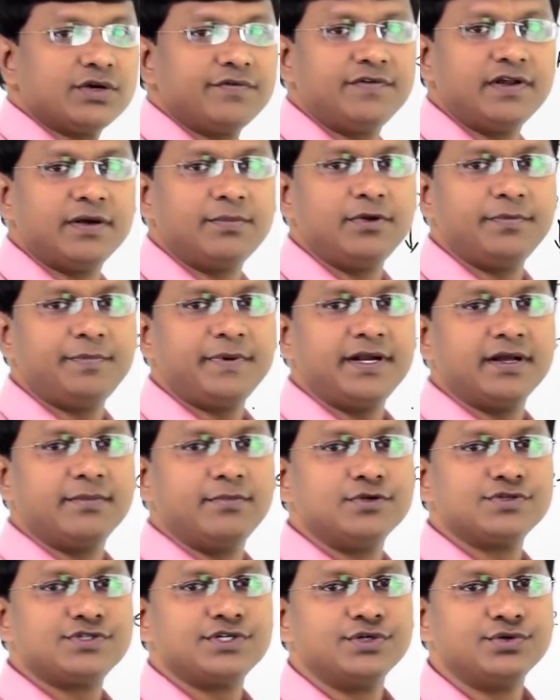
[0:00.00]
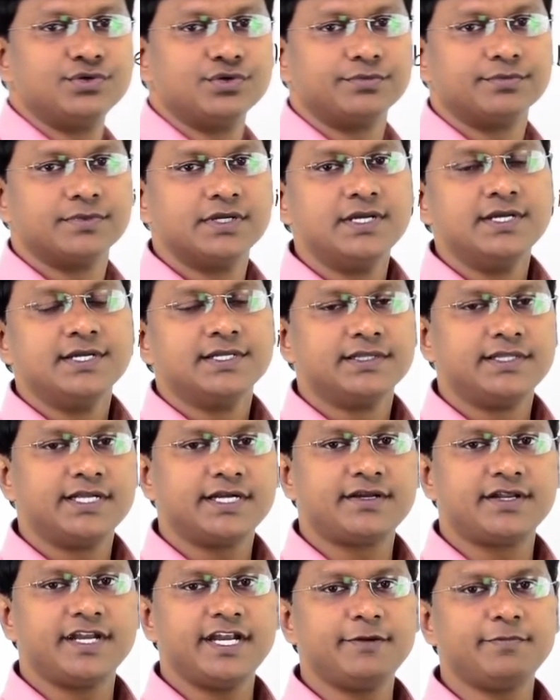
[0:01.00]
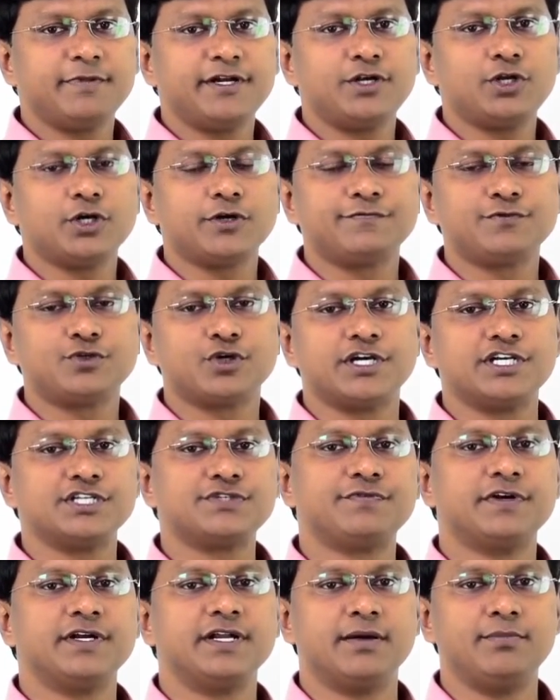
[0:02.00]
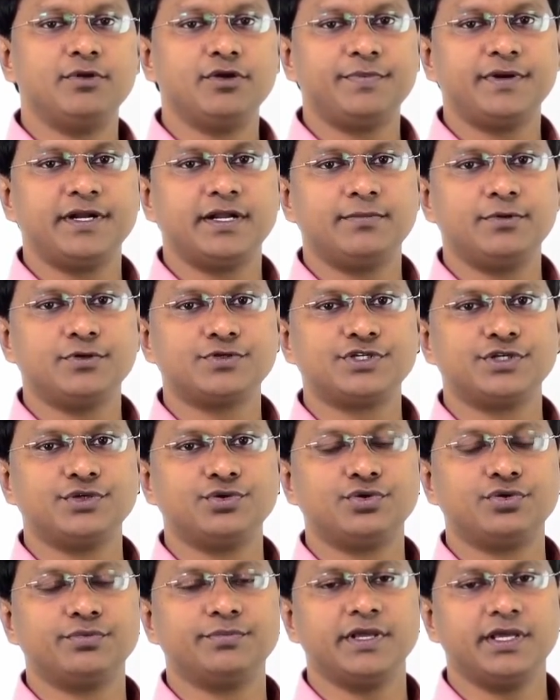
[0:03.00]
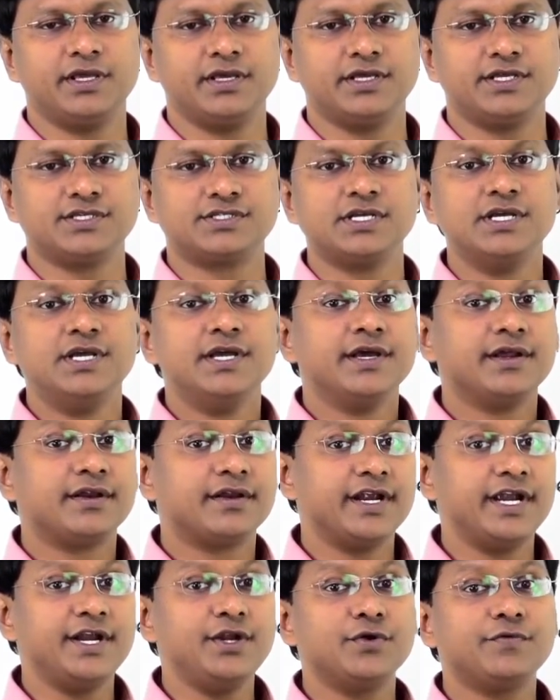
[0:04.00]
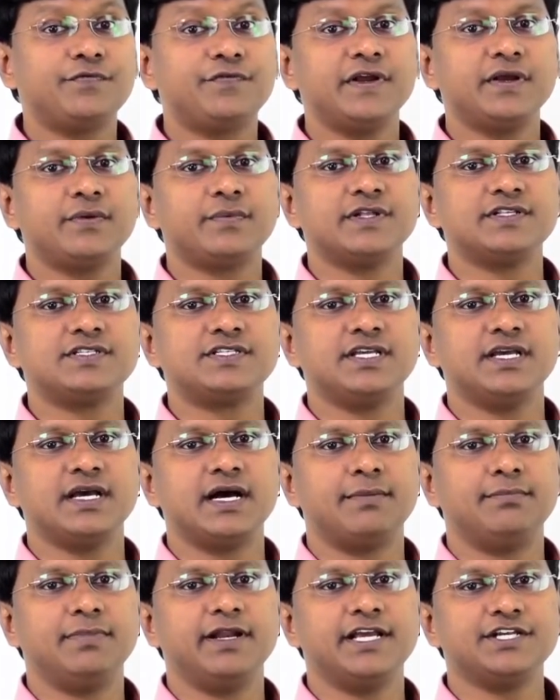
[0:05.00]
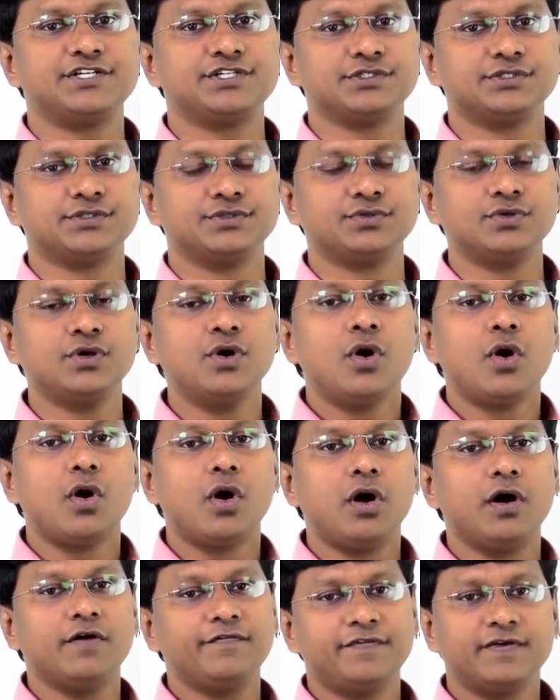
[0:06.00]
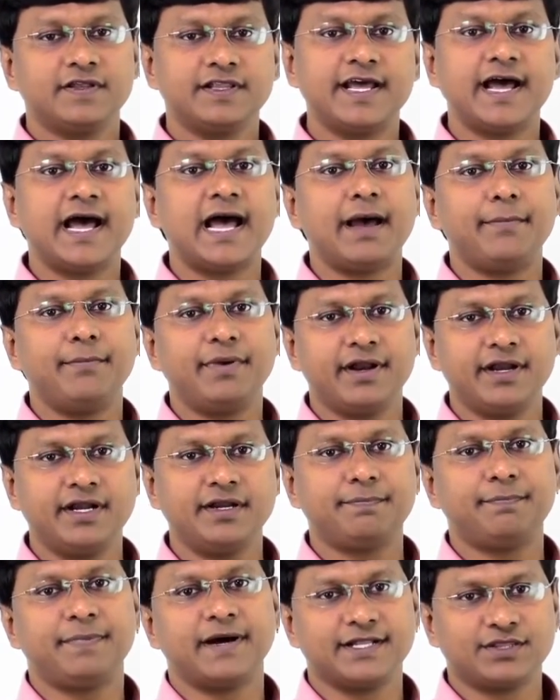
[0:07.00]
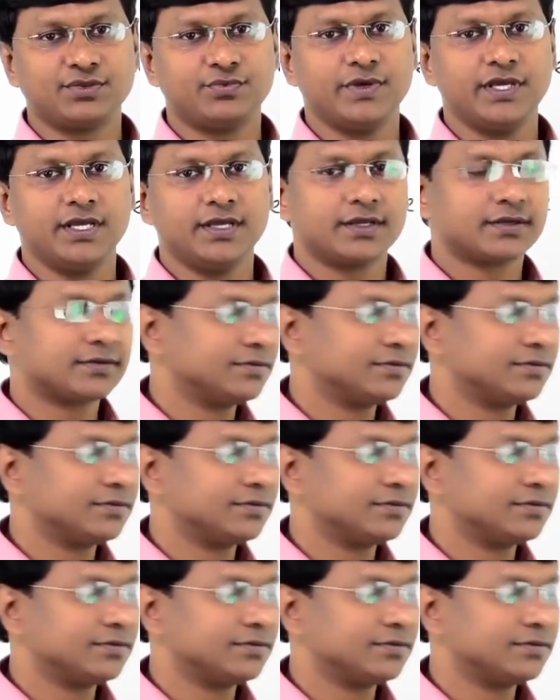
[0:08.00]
of WPW syndrome, the treatment of choice for WPW syndrome is radiofrequency ablation of the aberrant pathway,